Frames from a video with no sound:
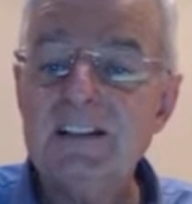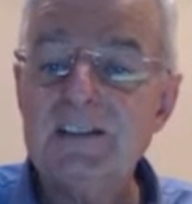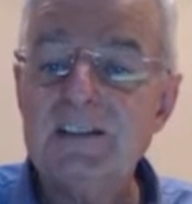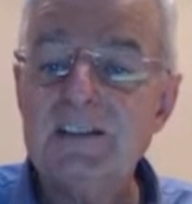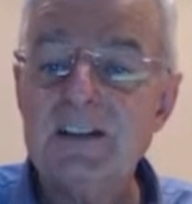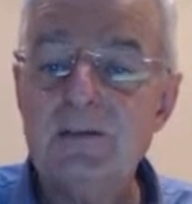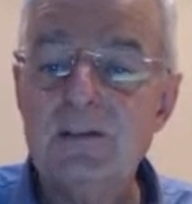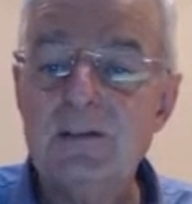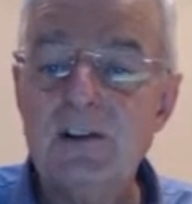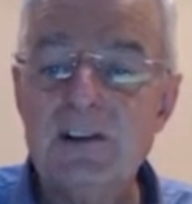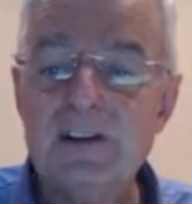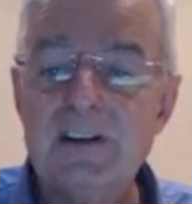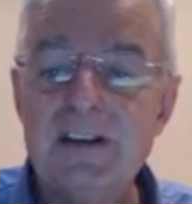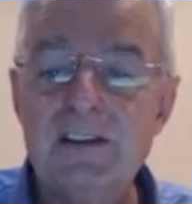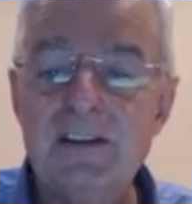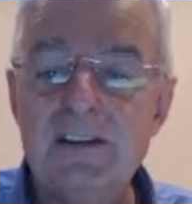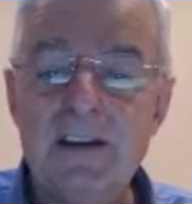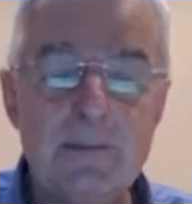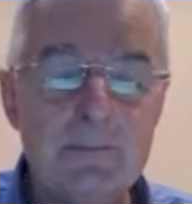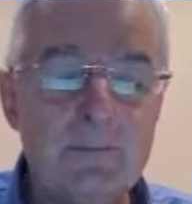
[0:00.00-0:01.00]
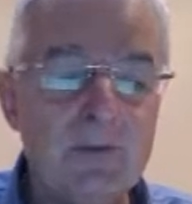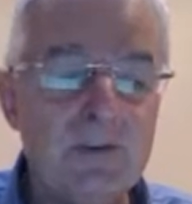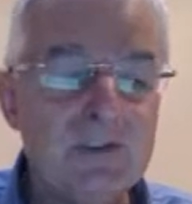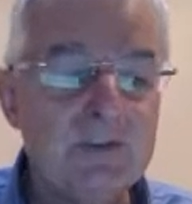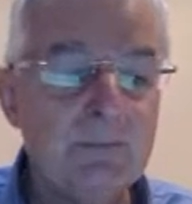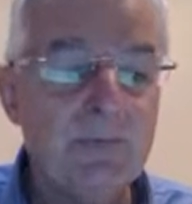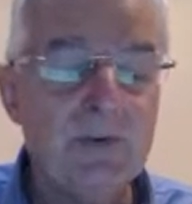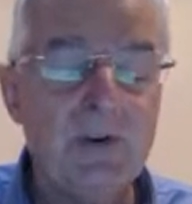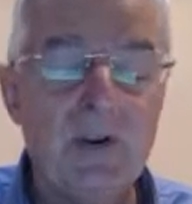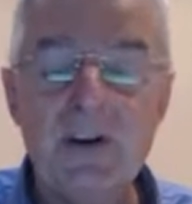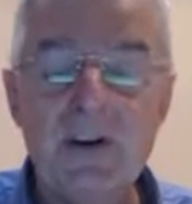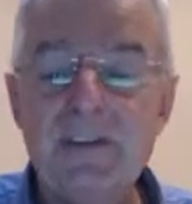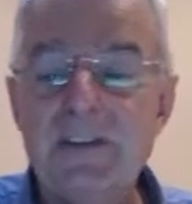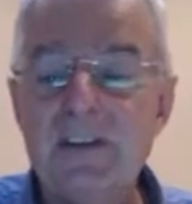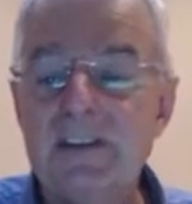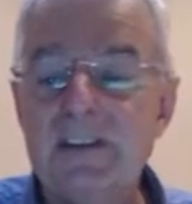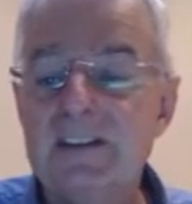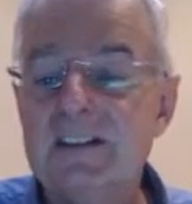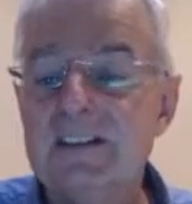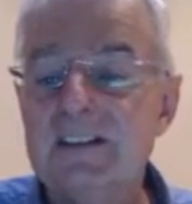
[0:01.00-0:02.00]
I don't like it that much, but I
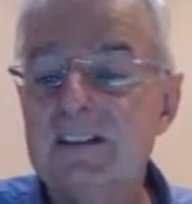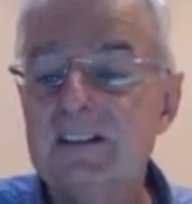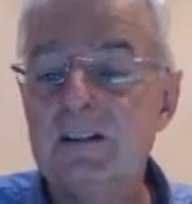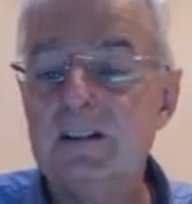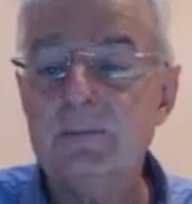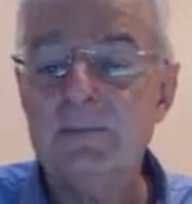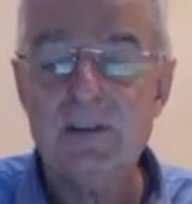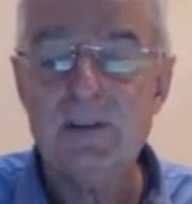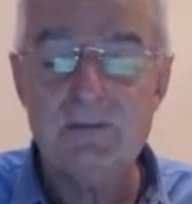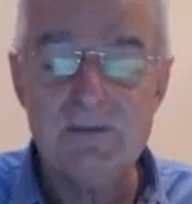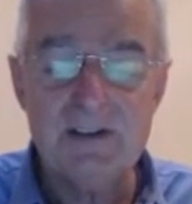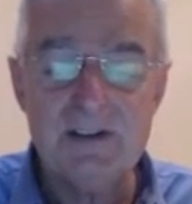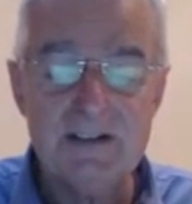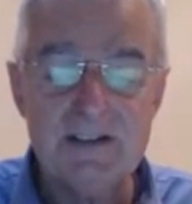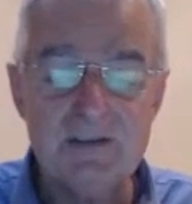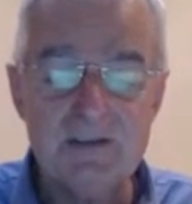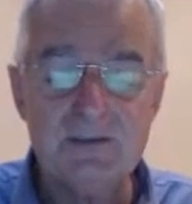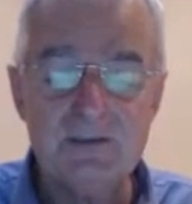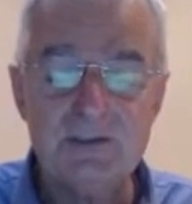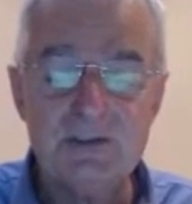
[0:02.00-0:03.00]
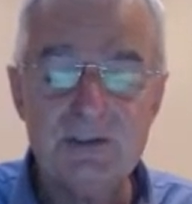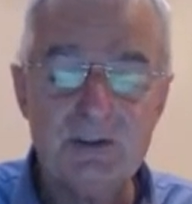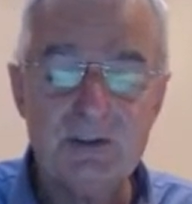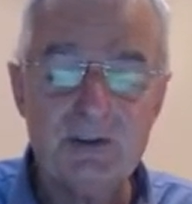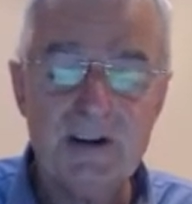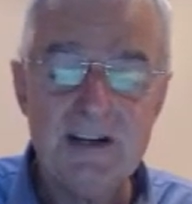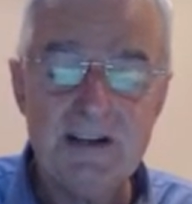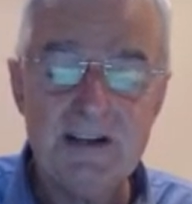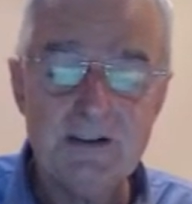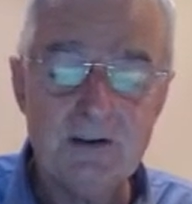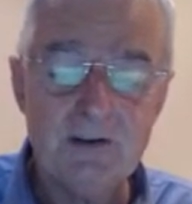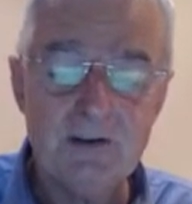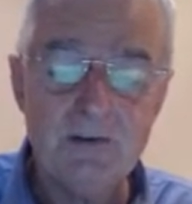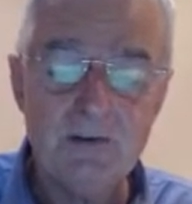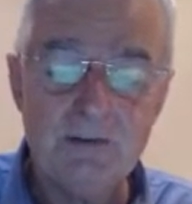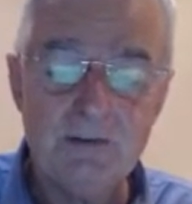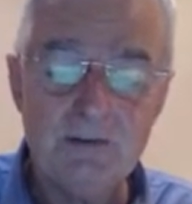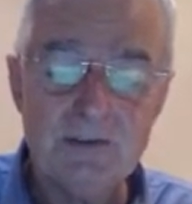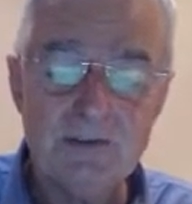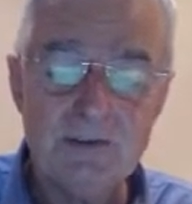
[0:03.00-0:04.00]
think this is going to be a really good trade
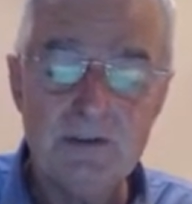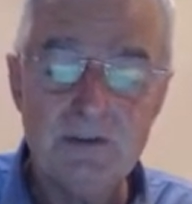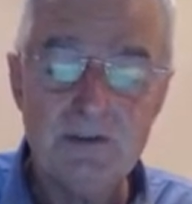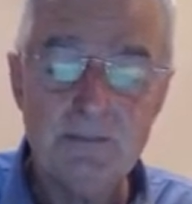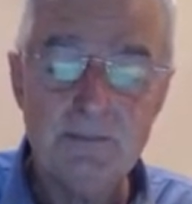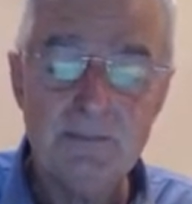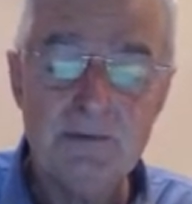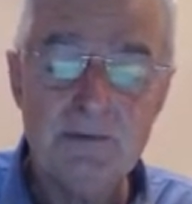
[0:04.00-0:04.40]
long term.